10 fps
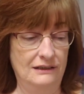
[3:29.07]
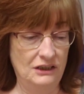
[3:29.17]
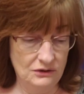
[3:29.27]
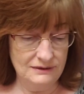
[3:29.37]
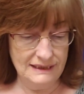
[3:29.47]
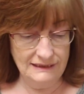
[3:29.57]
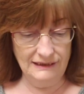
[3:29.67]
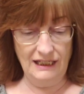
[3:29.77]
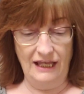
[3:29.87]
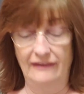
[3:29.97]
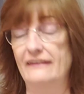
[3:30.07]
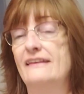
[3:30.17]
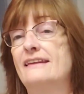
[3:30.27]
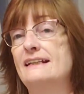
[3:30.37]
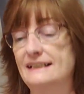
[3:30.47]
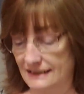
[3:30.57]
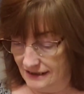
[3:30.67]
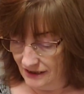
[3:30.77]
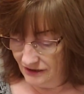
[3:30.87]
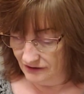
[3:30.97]
using
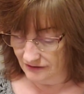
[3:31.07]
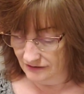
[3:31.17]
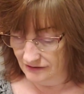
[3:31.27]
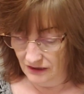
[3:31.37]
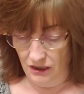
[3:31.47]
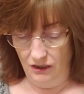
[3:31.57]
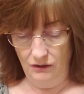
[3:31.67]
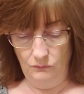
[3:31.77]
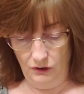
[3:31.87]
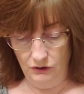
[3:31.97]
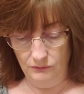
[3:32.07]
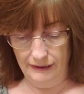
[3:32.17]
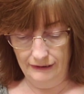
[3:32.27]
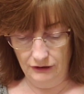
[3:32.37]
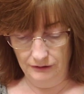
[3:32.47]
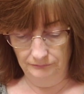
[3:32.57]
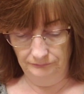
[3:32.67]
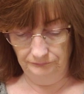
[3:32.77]
this word right here.